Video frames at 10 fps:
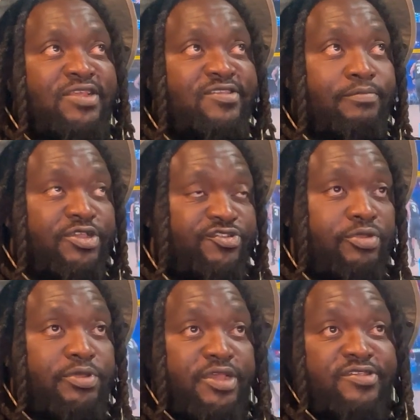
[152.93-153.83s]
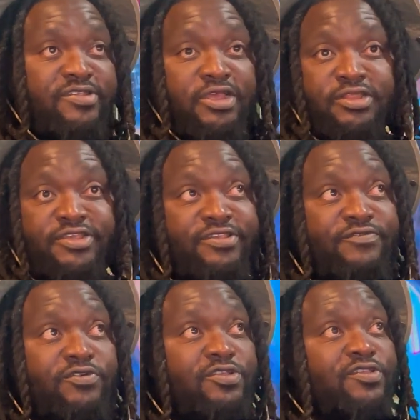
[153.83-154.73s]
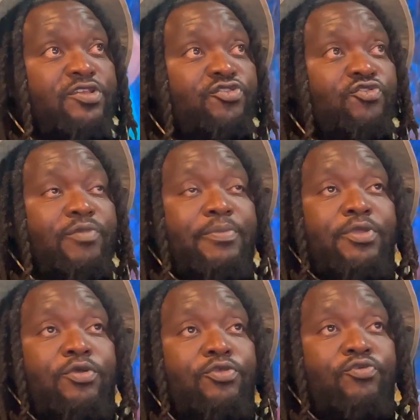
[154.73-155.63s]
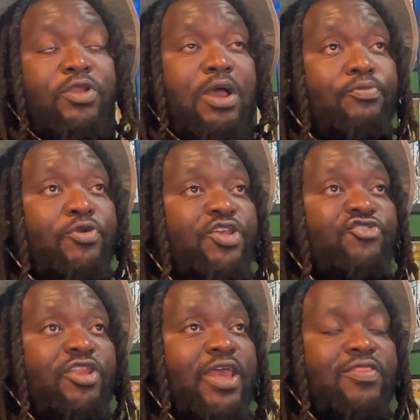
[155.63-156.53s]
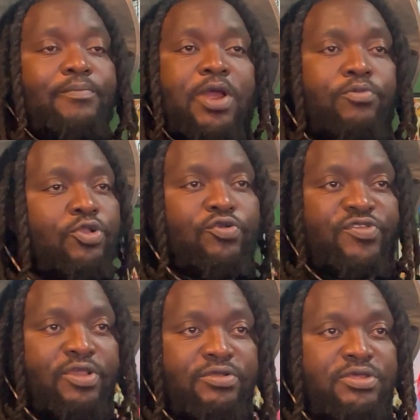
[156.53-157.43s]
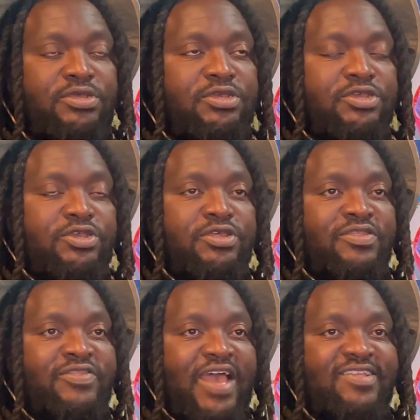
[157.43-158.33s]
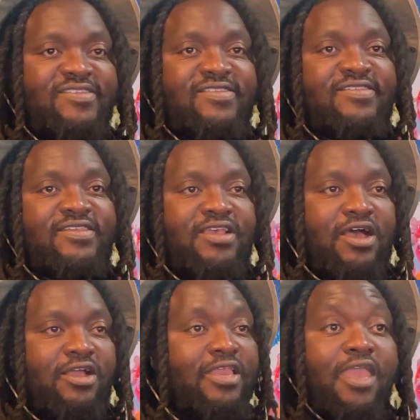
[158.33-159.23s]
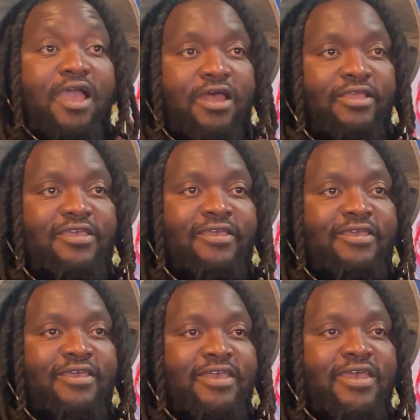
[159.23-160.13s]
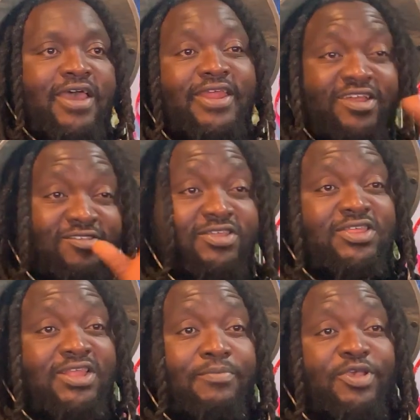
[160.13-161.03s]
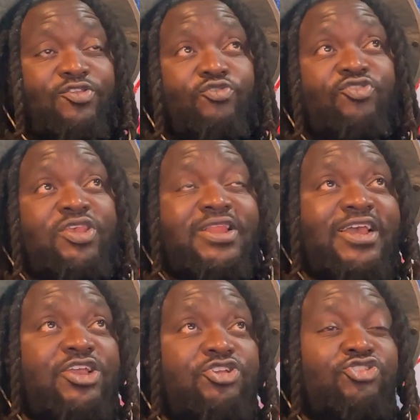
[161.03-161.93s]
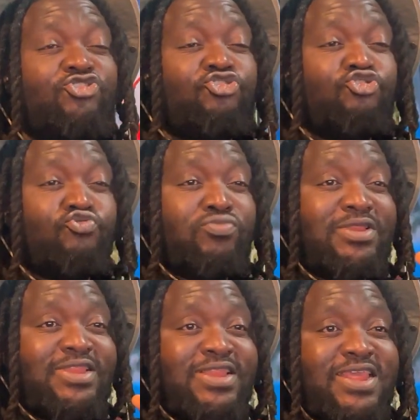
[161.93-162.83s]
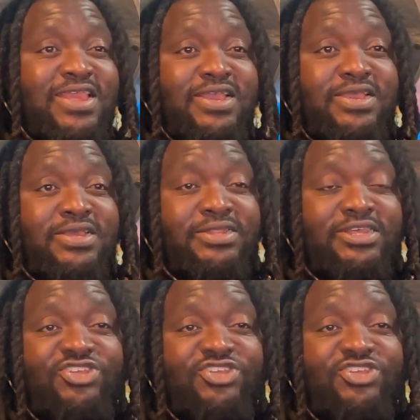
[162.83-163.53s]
in some extreme cases, like let's say for instance, you might be going through an operation and the power goes out. That's chaotic. And here's the other thing that makes OT like uniquely